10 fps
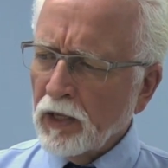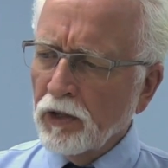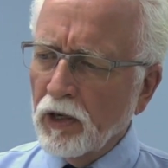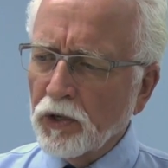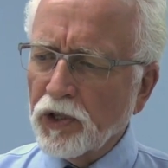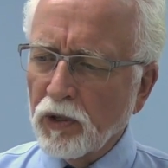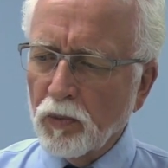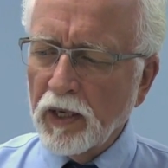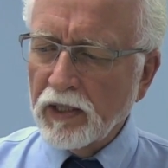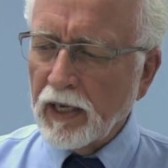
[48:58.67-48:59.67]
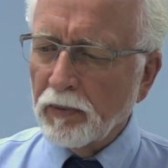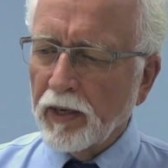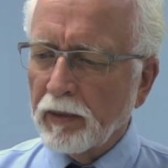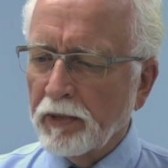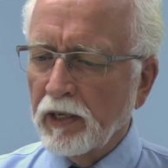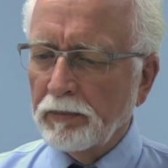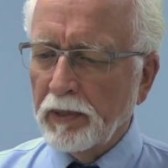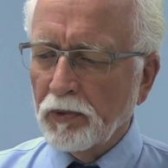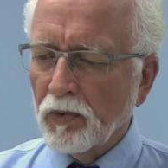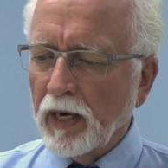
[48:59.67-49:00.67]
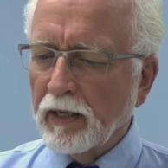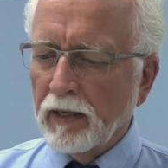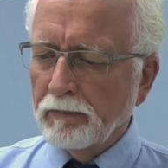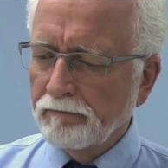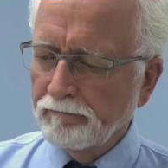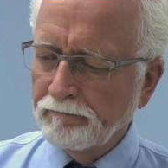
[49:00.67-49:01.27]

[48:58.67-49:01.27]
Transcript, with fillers: Those are the ones I recommend to people right now.